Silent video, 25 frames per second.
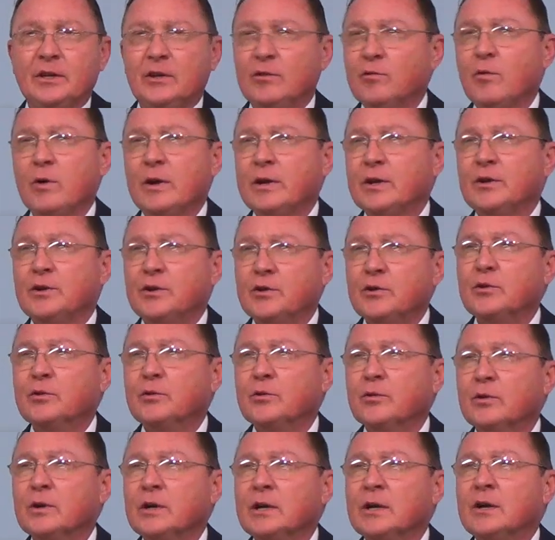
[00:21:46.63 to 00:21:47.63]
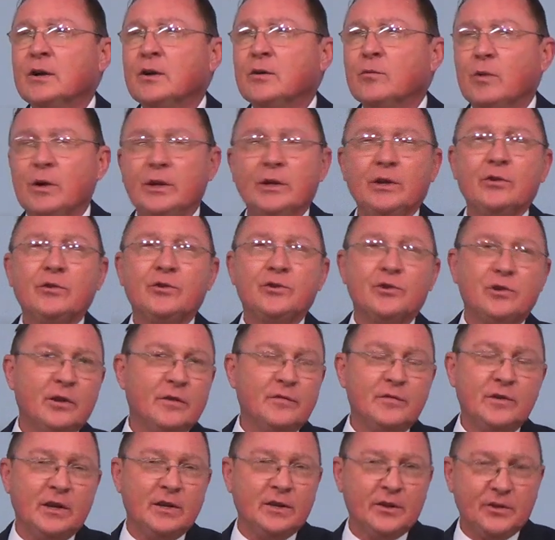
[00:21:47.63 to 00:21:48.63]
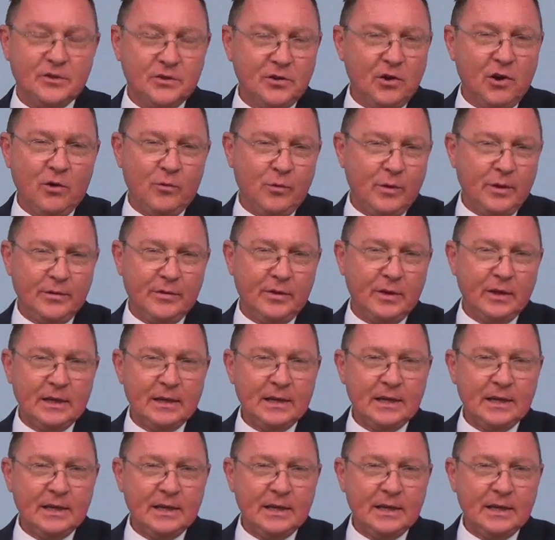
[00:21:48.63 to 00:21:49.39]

You don't want to do what you should have done to start with